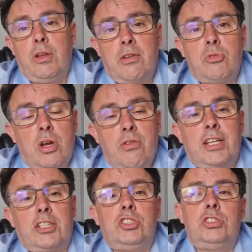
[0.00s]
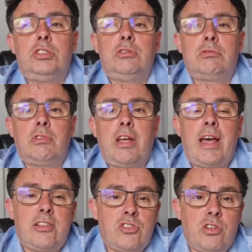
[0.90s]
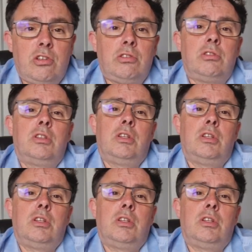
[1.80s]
give them direction, they're hands-on,